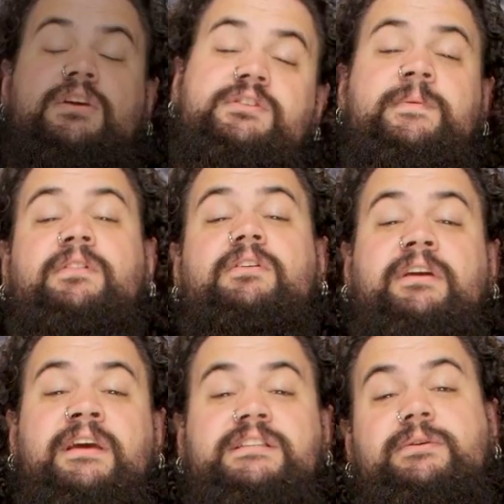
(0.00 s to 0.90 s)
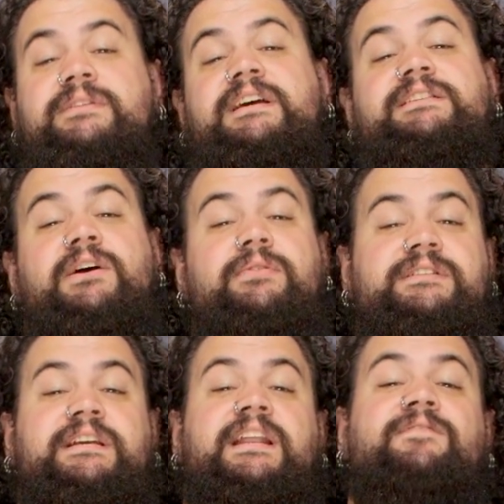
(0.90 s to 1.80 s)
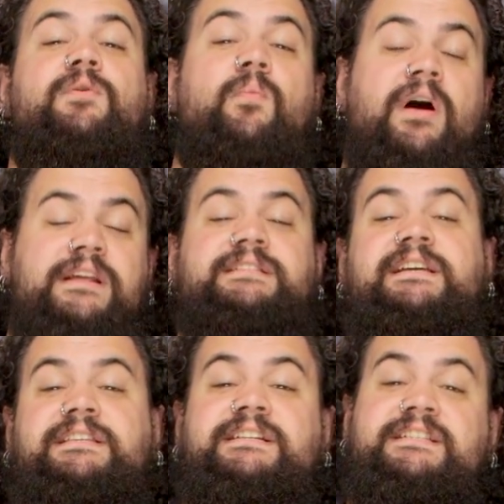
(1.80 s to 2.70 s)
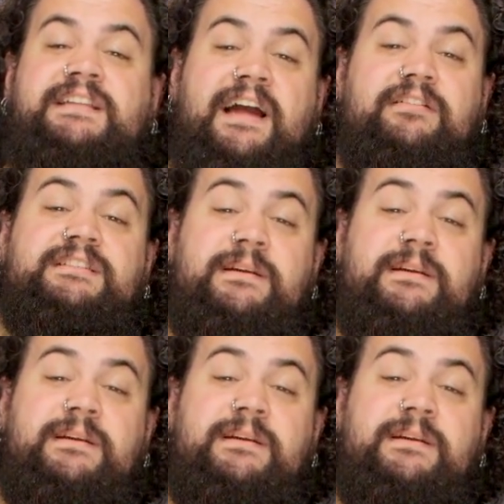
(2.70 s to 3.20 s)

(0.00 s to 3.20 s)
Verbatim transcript: You should be looking into a Daytona seat if you want a seat that is styled